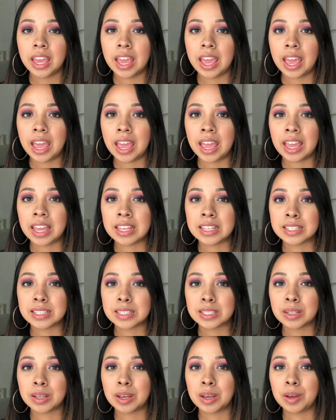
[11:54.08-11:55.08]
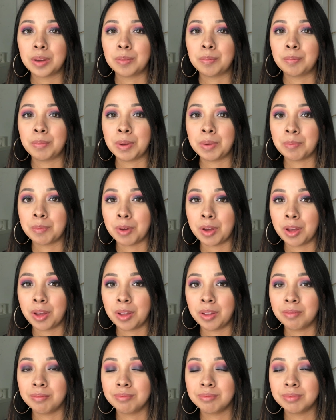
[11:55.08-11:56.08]
And my
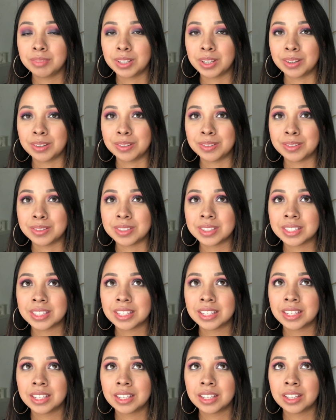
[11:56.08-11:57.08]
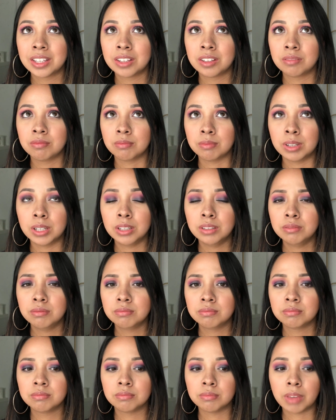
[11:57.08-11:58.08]
mom goes, well,
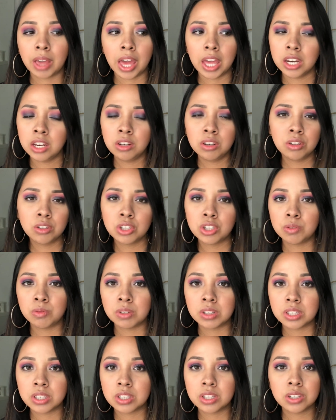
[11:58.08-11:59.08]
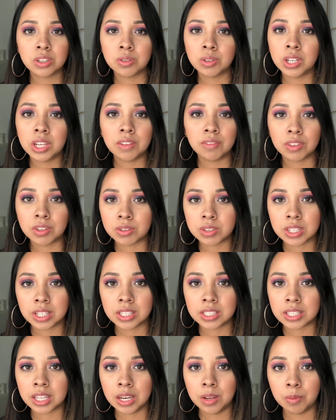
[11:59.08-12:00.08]
how do you know she wants to do any of those
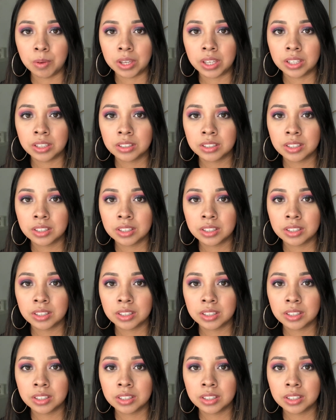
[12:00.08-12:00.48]
things anyway?